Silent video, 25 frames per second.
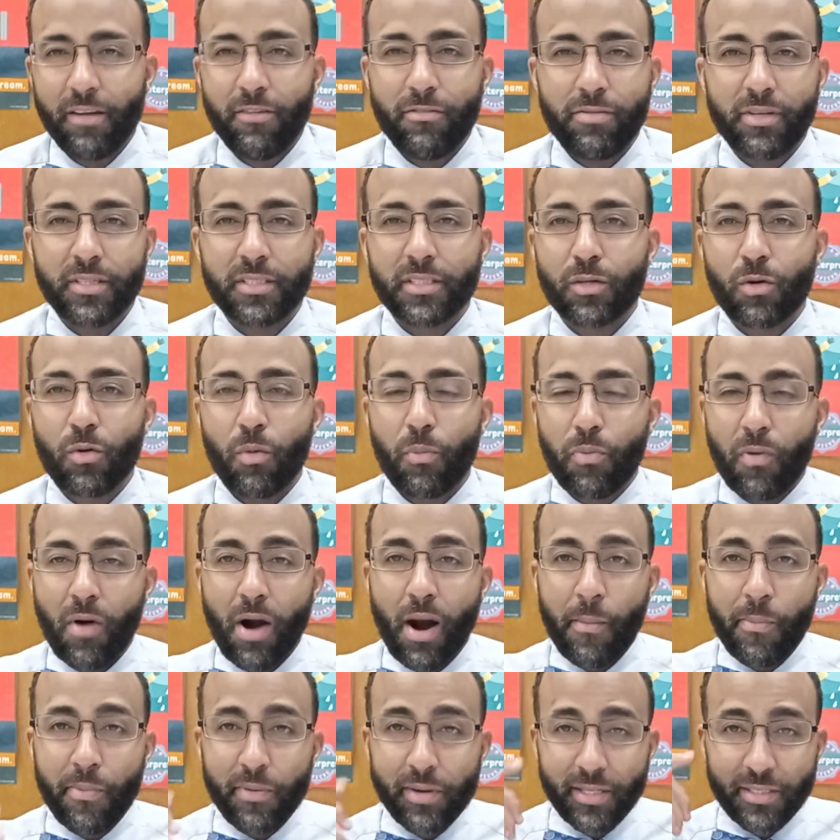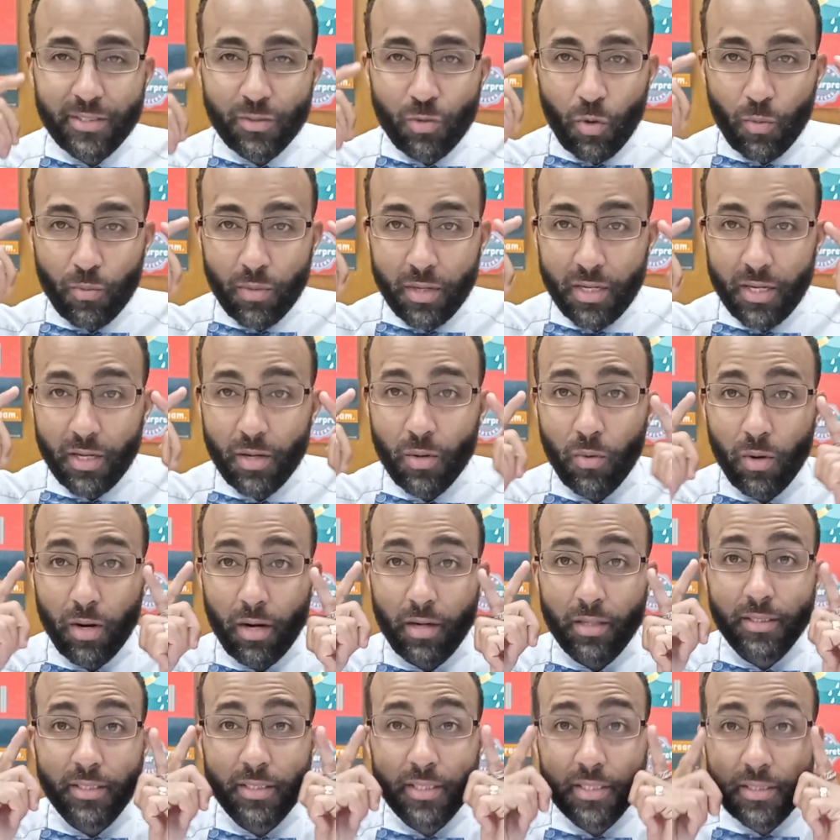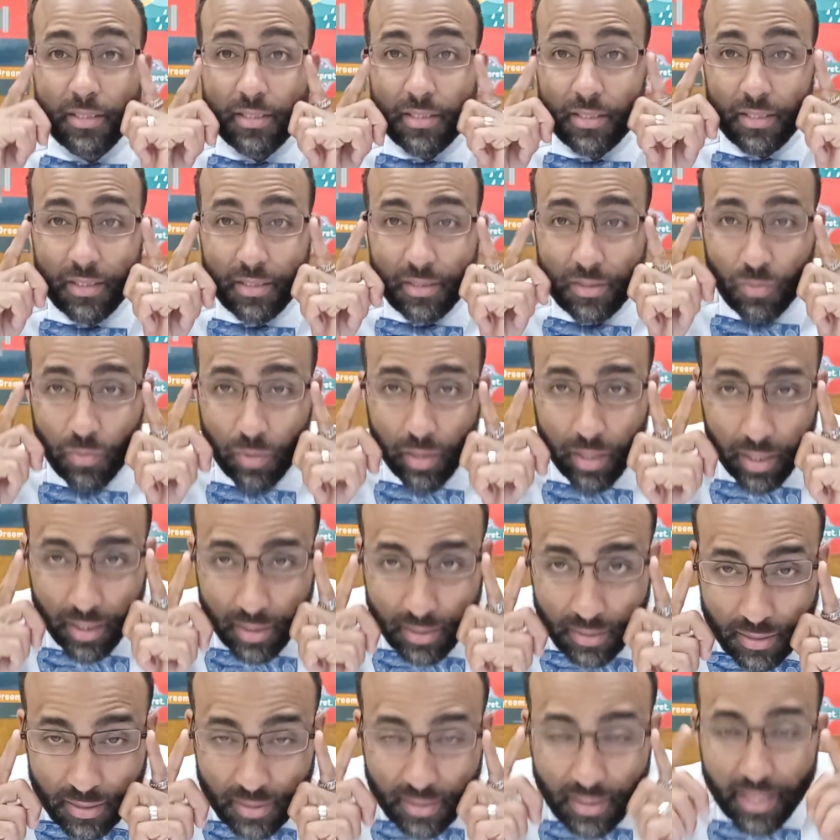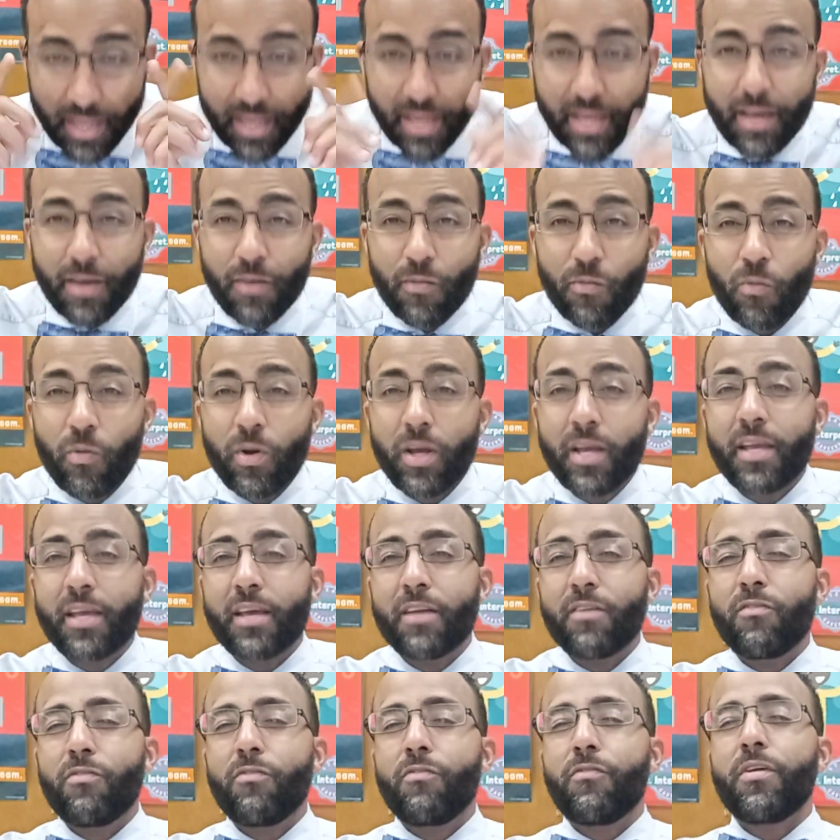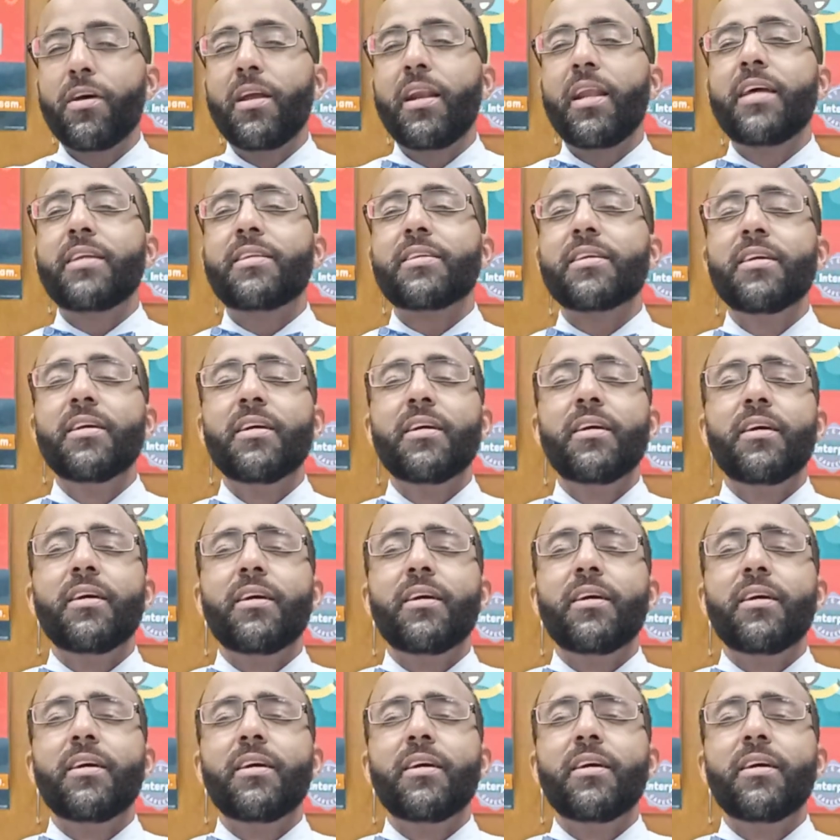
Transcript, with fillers: Physical properties normally deal with our senses. We can see it, we can feel it.